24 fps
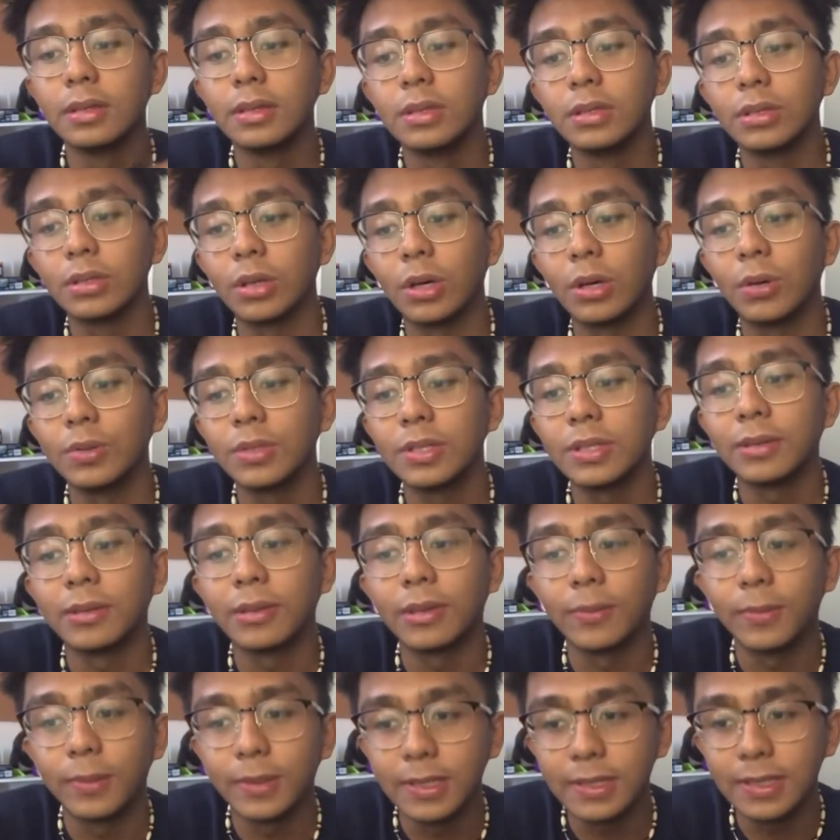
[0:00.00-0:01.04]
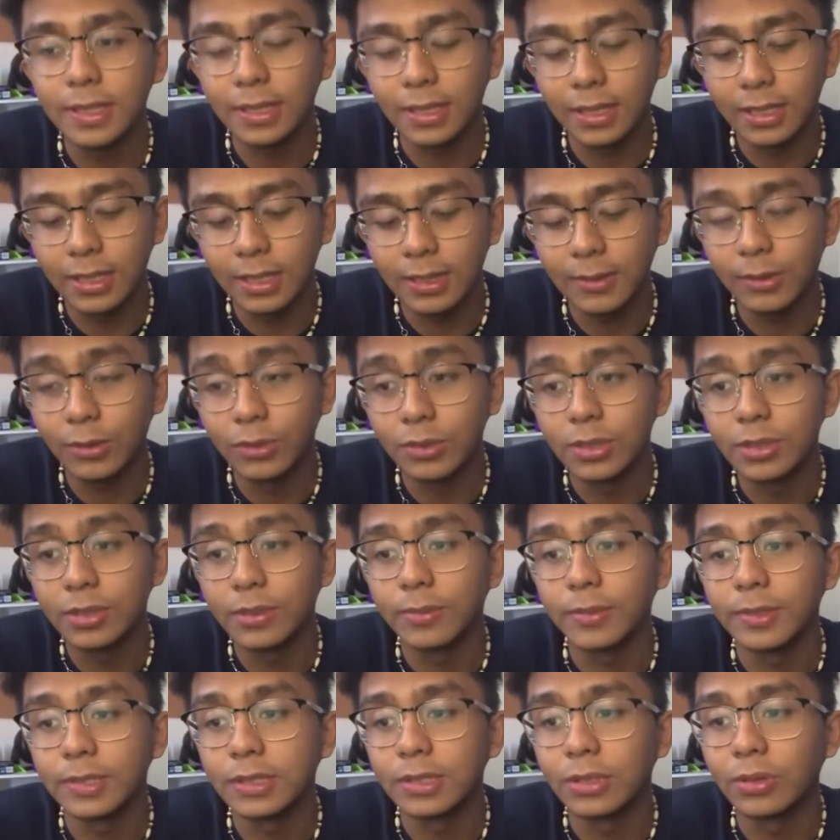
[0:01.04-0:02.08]
So I wasn't the best at the game, I wasn't
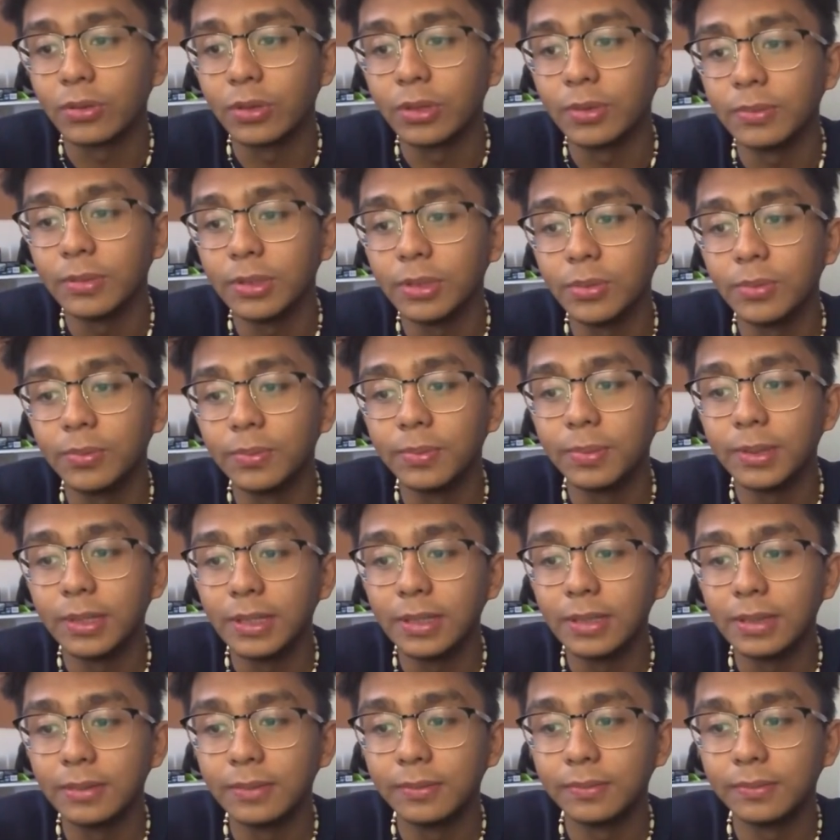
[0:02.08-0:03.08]
the best at Rainbow, but